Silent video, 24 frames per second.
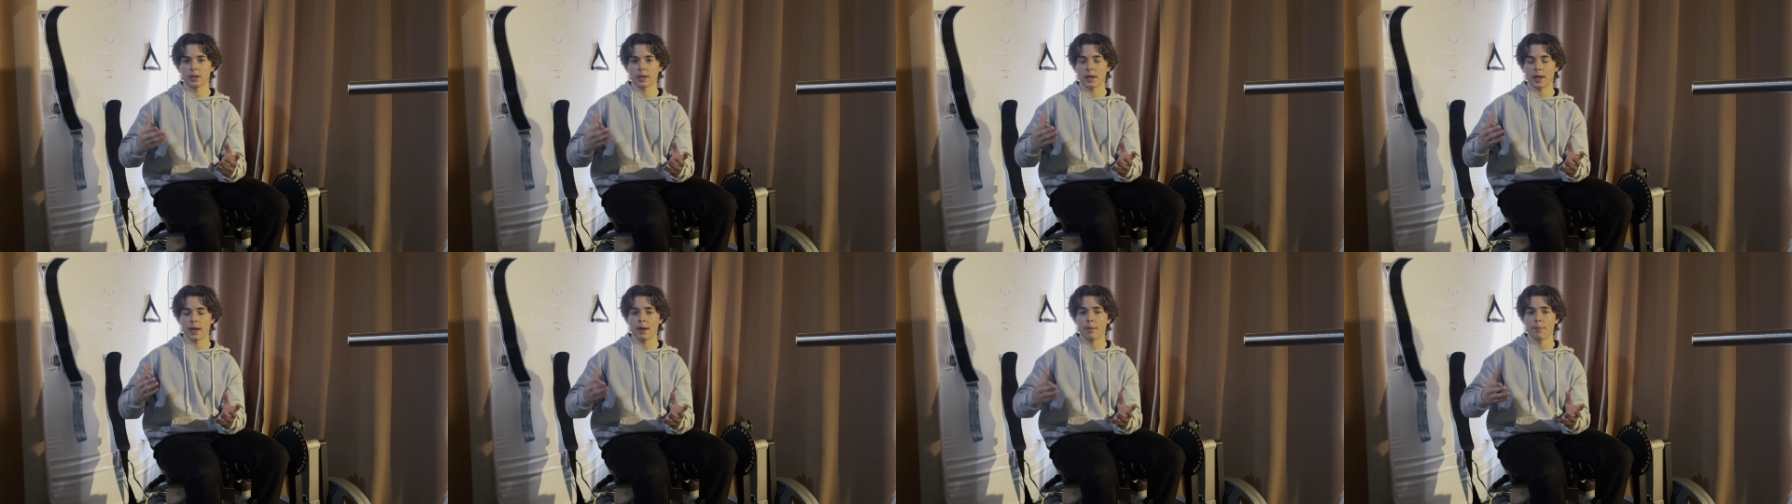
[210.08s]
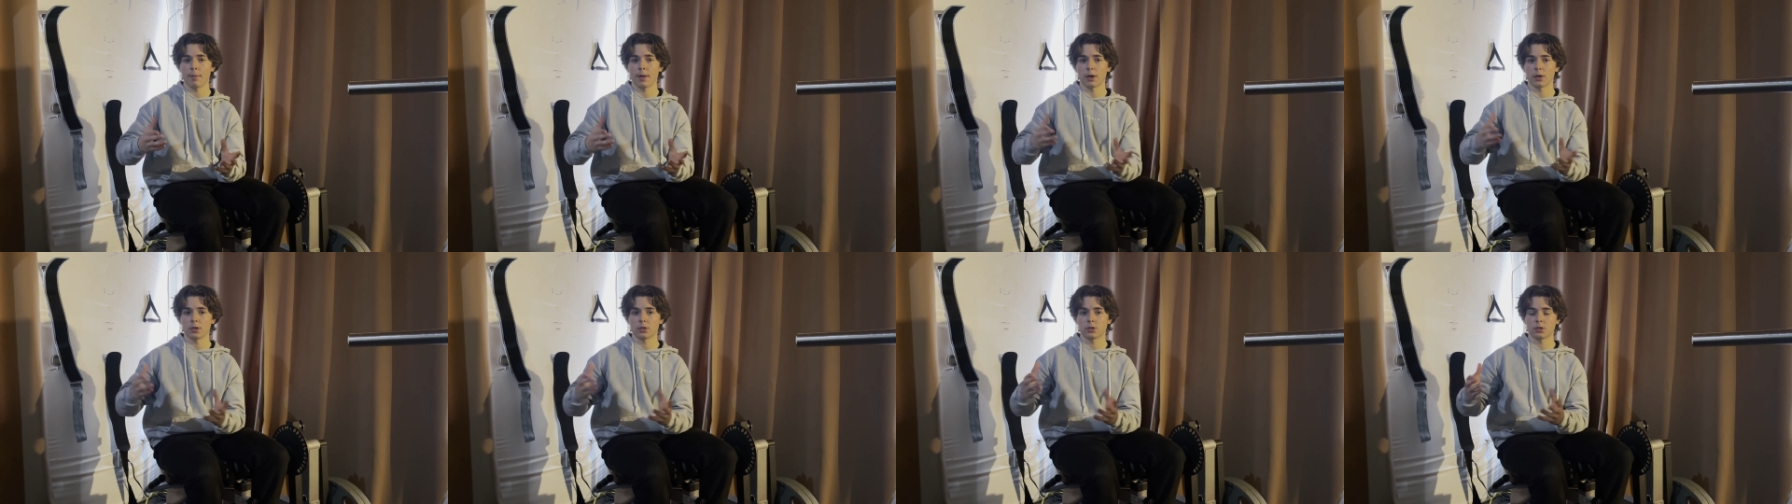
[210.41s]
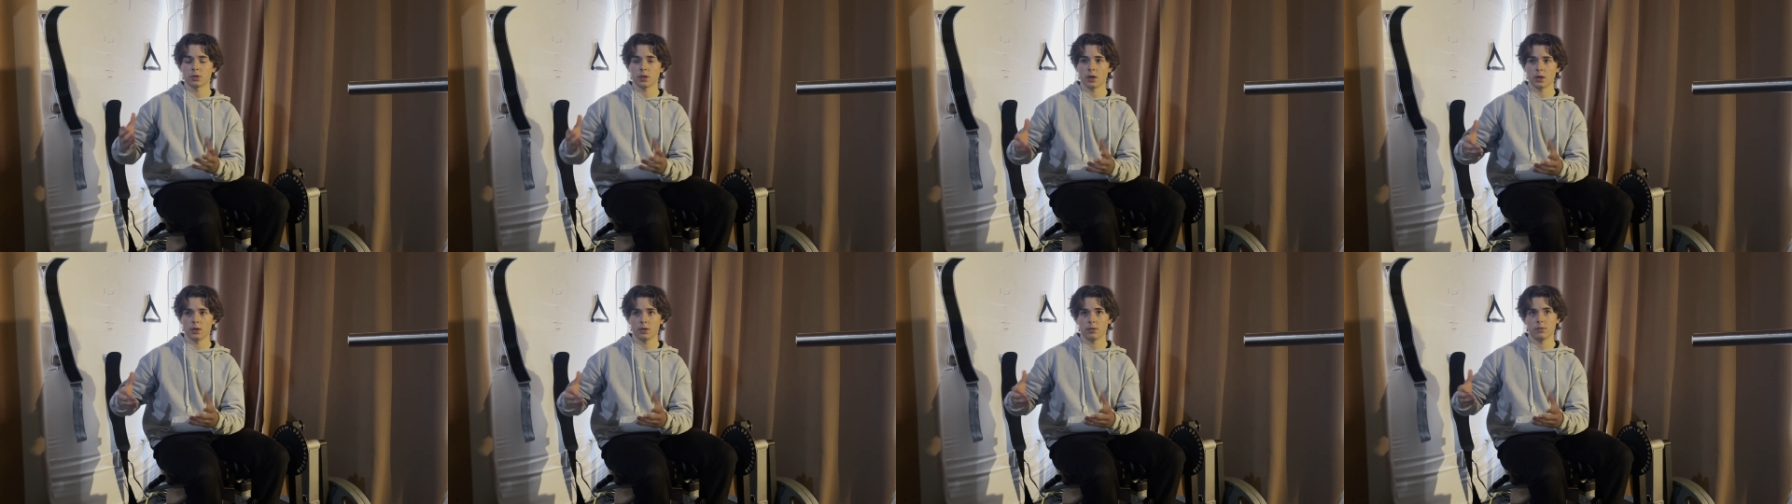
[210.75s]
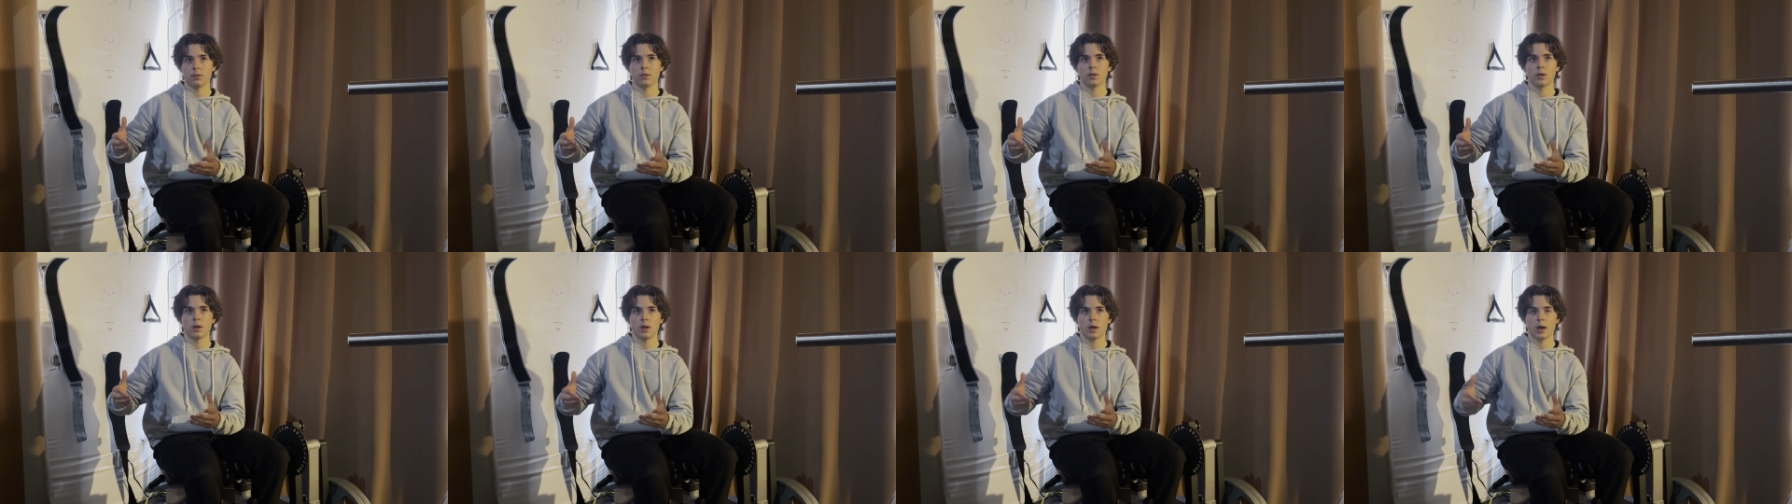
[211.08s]
get a
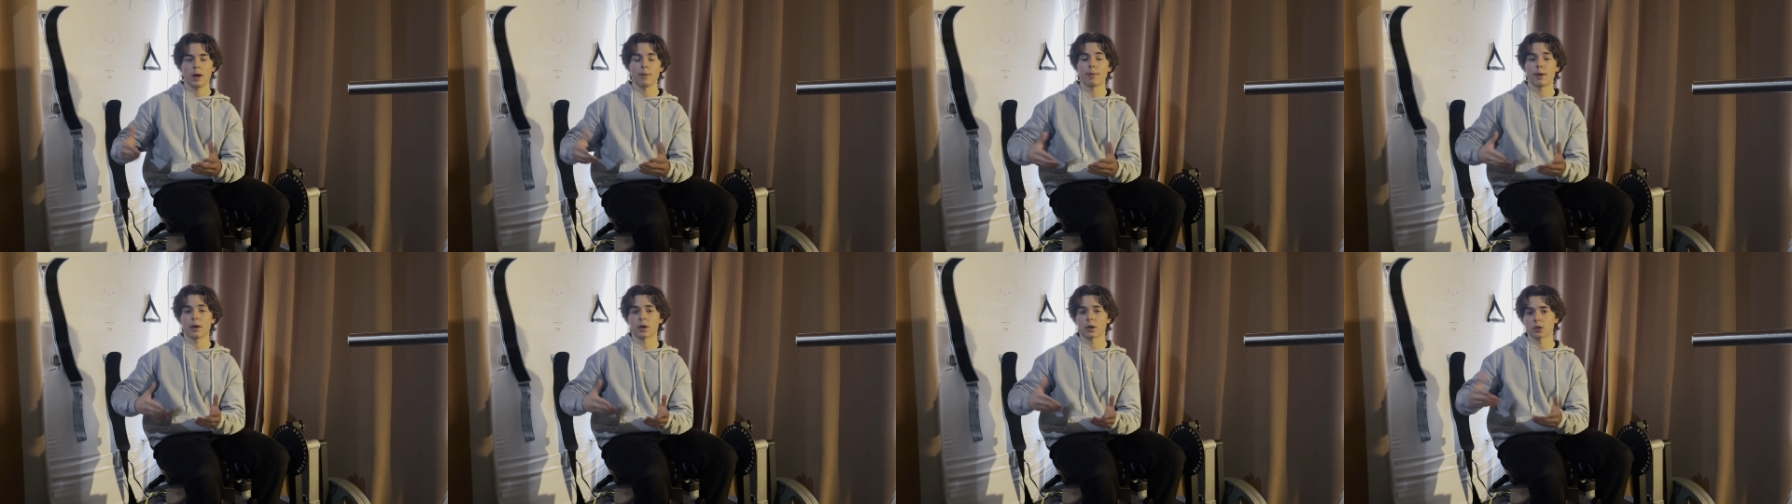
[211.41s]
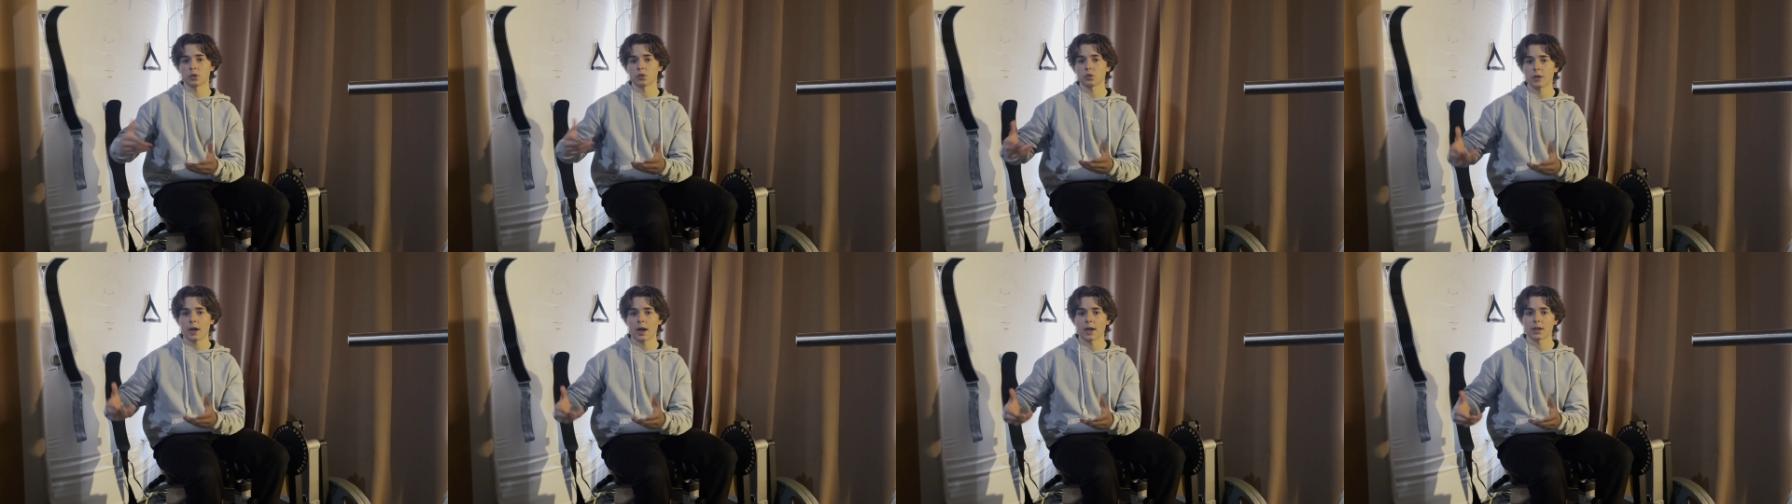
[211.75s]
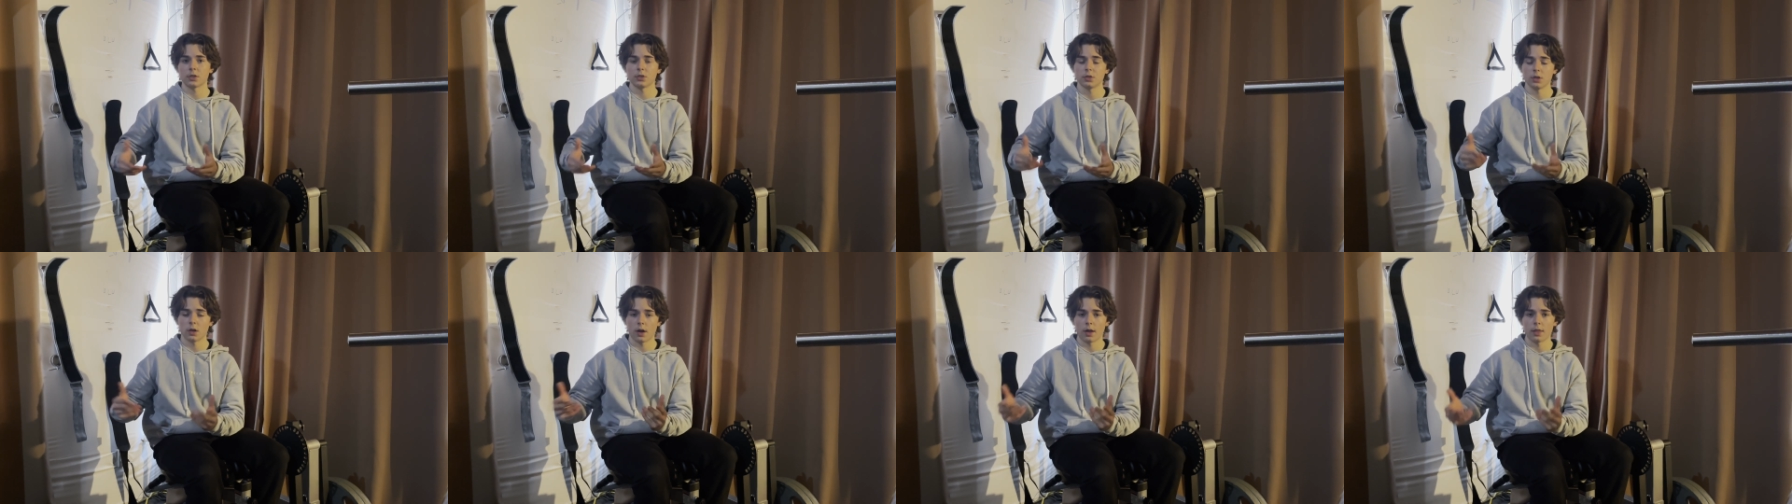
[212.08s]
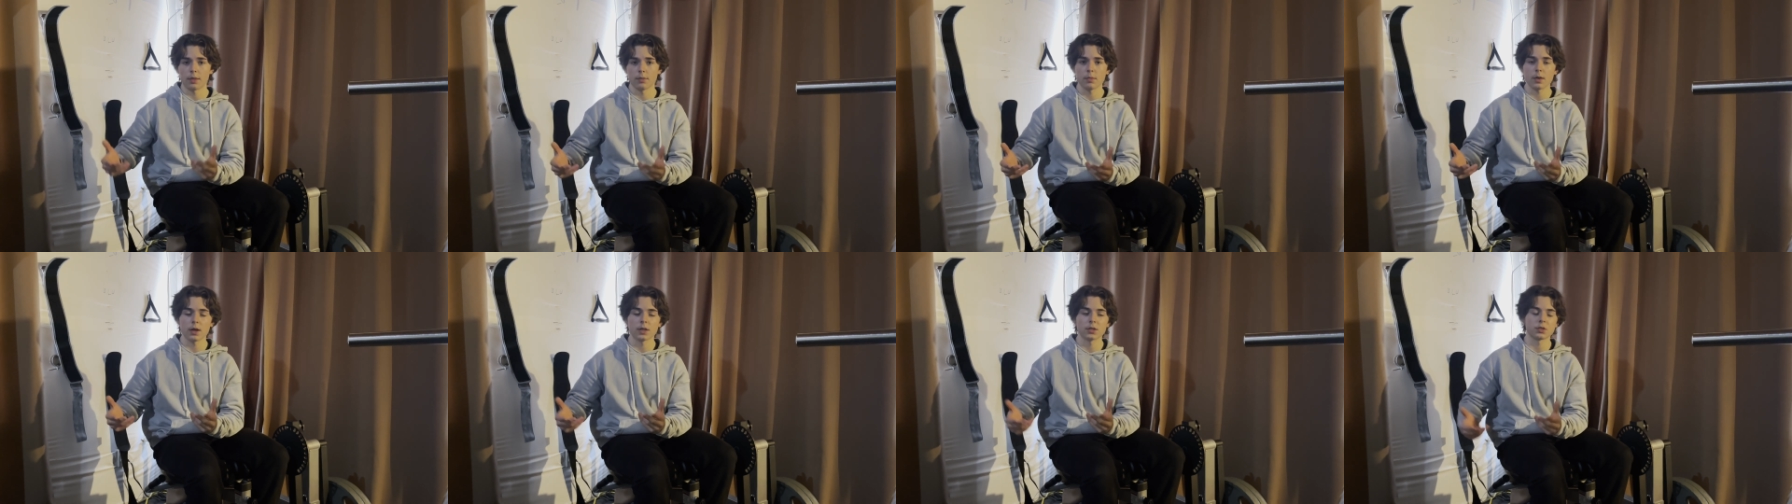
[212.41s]
better contraction on
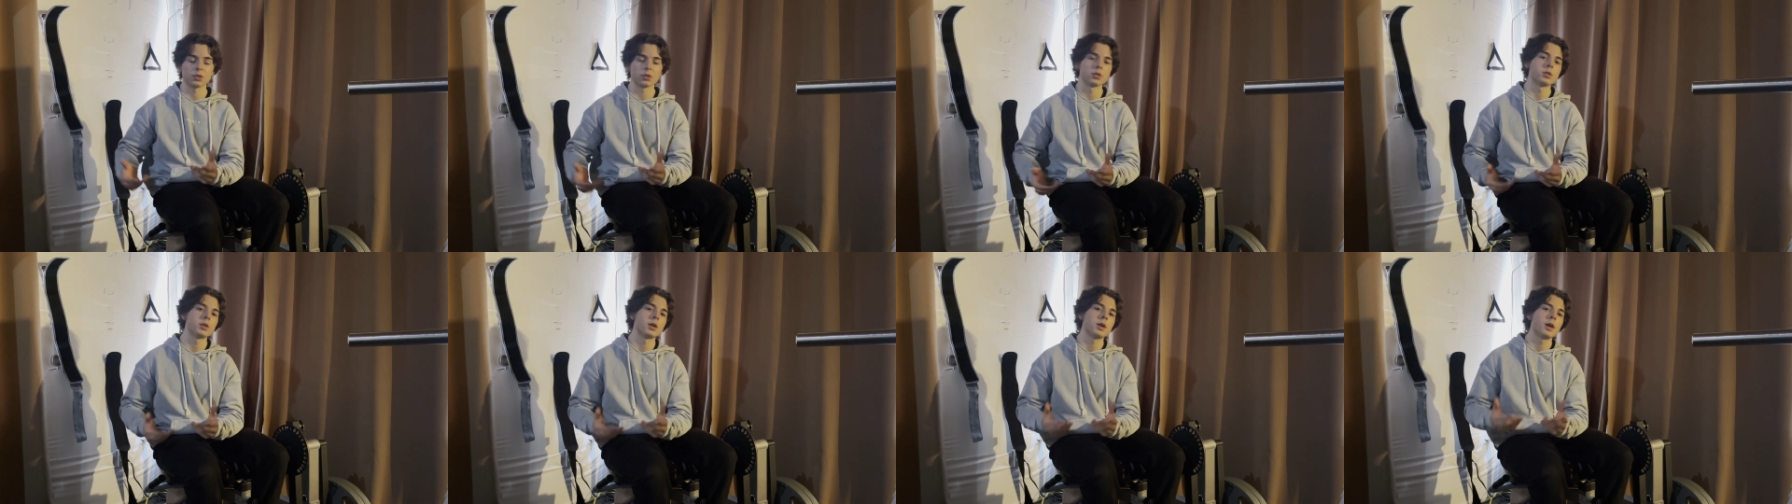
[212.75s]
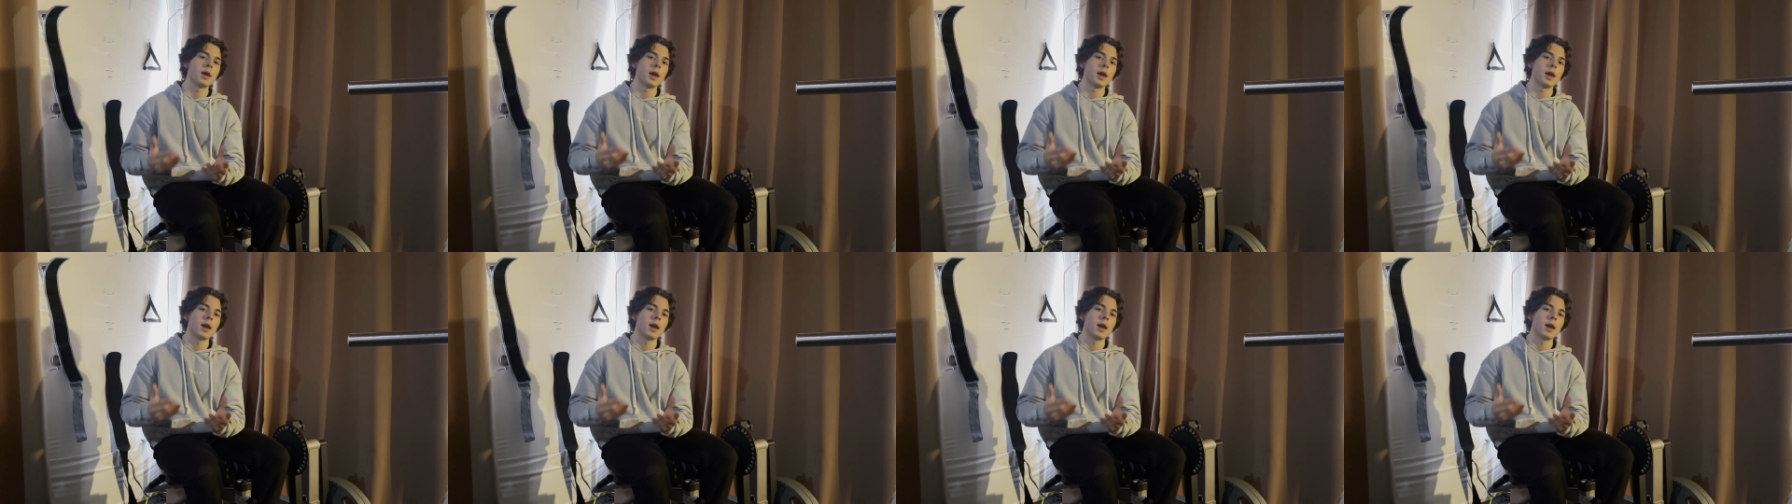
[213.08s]
the muscle,